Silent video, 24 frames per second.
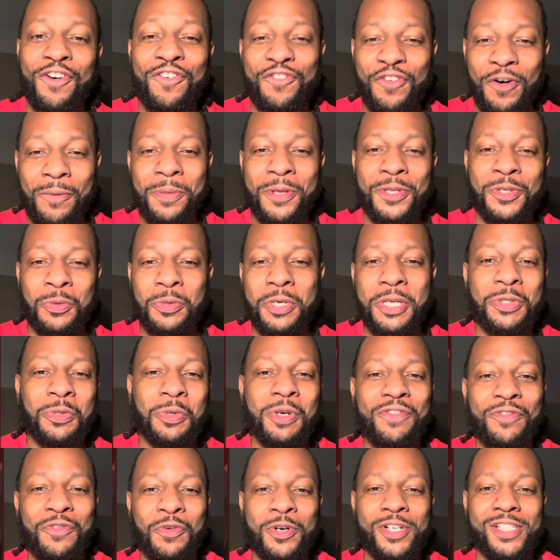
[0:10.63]
from the
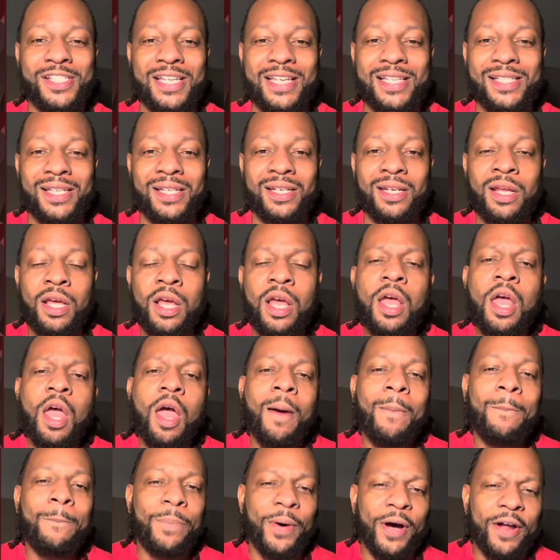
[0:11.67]
2024 season.
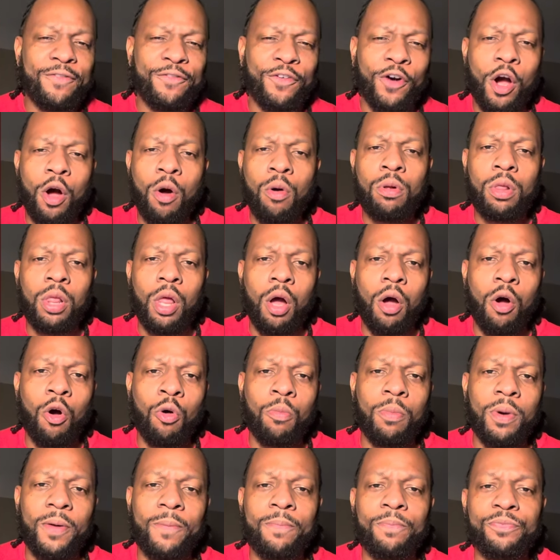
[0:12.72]
But for
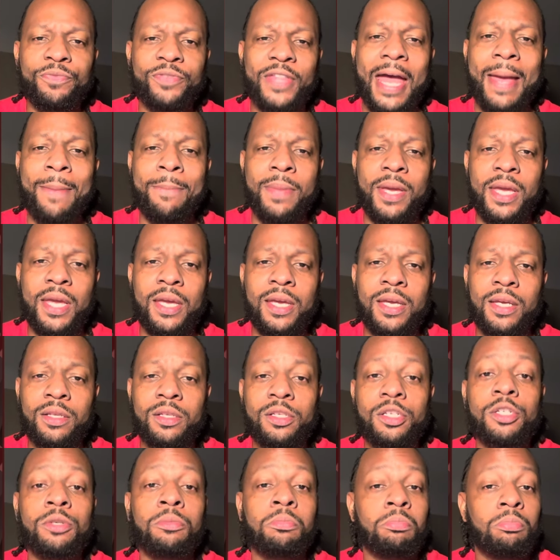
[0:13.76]
Oklahoma, that
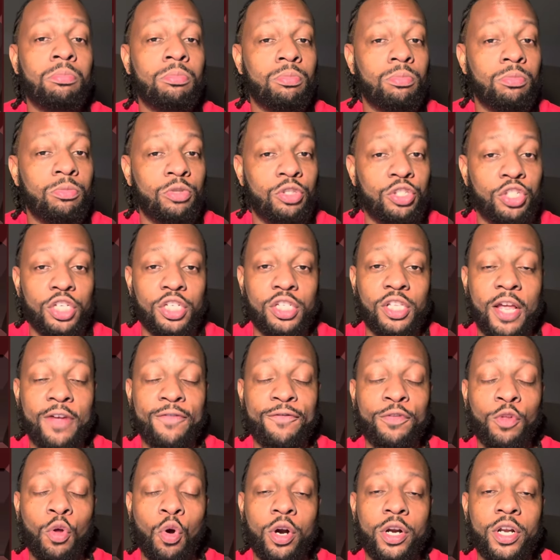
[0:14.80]
means, just like
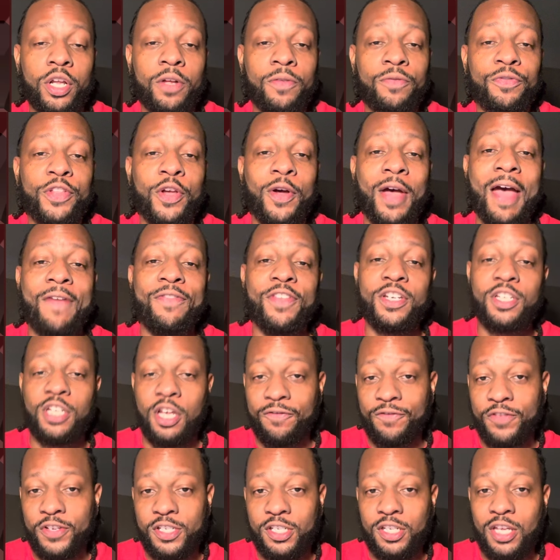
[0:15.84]
Florida, they'll have the
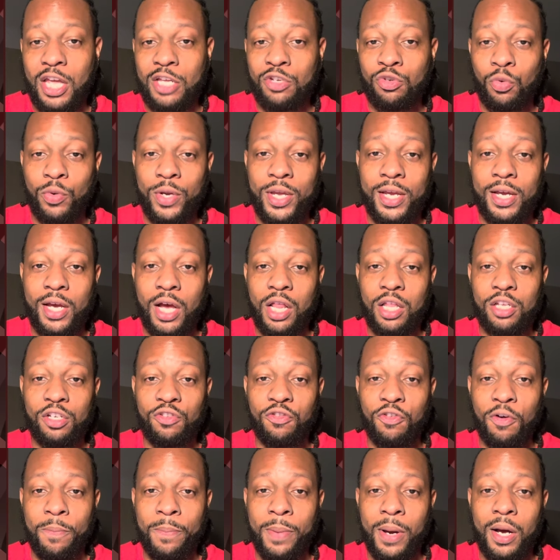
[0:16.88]
toughest schedule in college
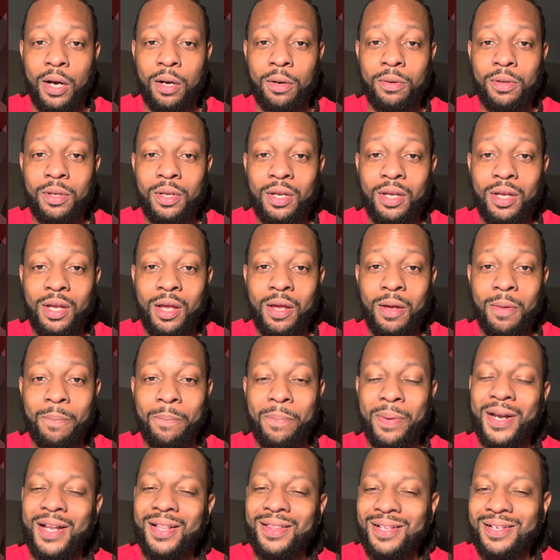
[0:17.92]
football.
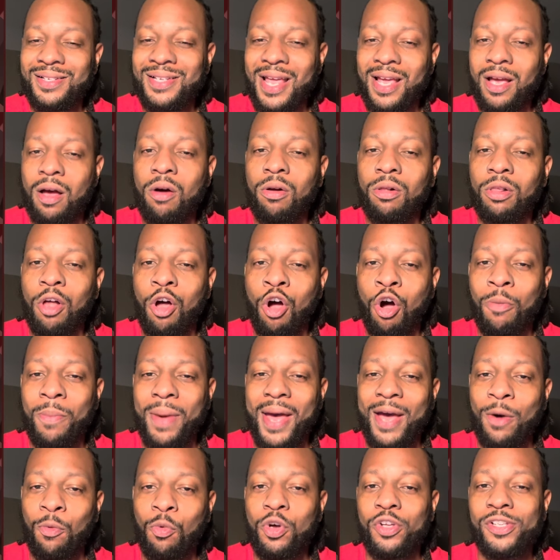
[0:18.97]
But it looks like
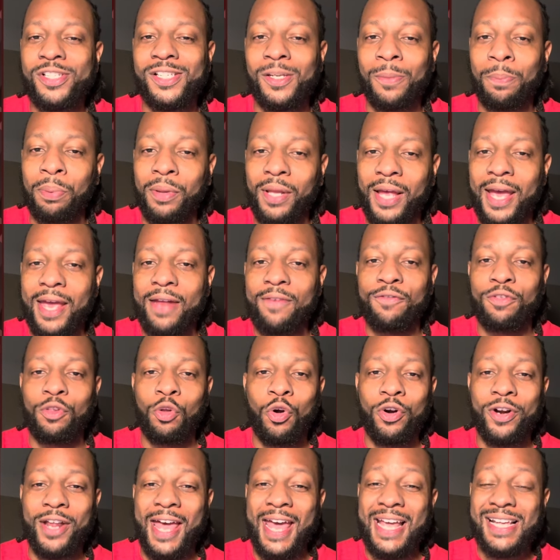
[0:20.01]
Oklahoma will supplant
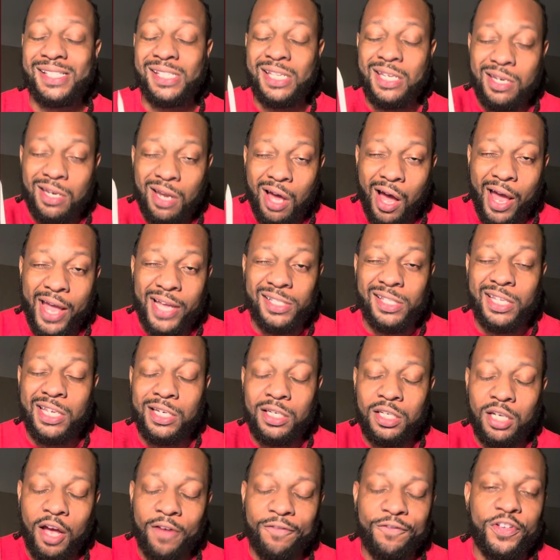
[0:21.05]
Florida as the, as the
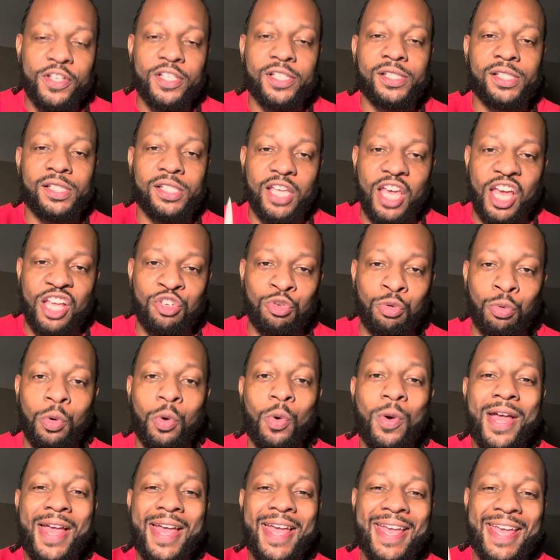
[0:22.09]
toughest
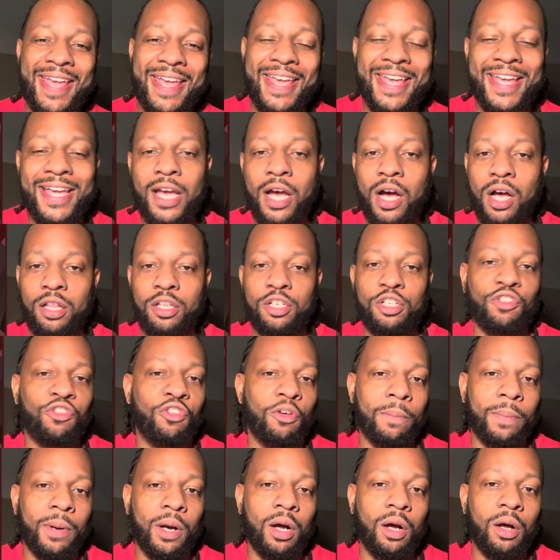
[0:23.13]
schedule in college
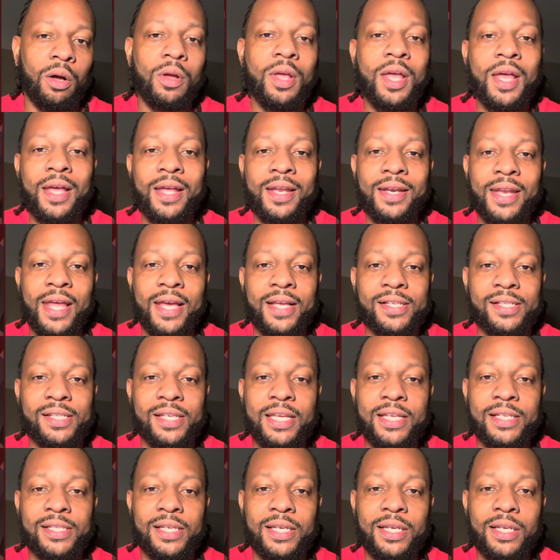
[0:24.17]
football next
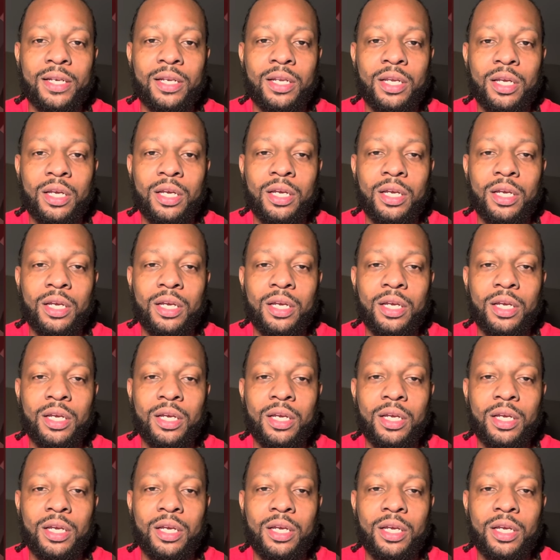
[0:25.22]
season,